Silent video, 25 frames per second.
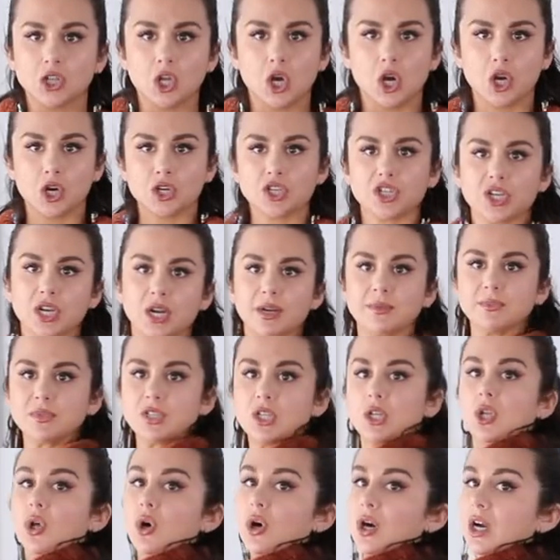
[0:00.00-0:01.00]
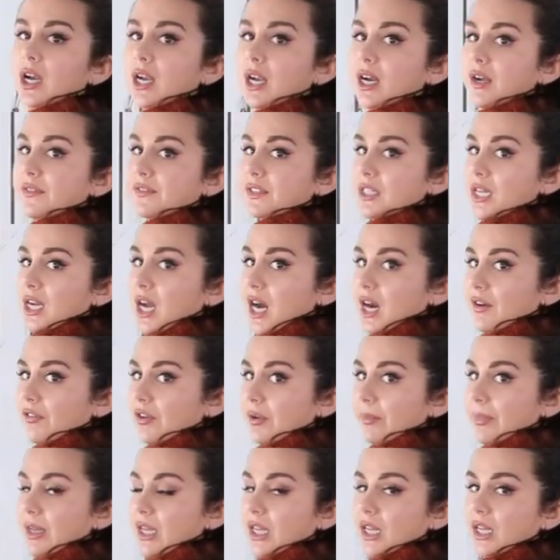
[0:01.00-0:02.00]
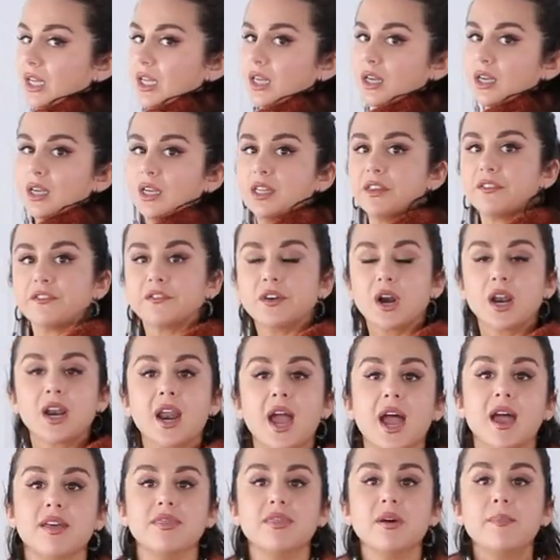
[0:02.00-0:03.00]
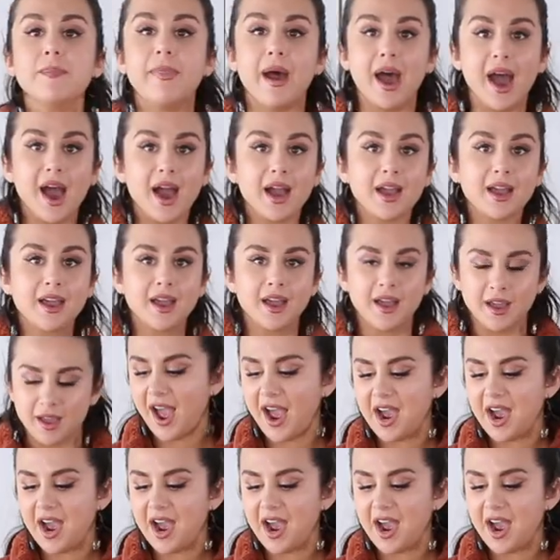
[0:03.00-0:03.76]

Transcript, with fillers: large comes long enough to cover me, the front and the back.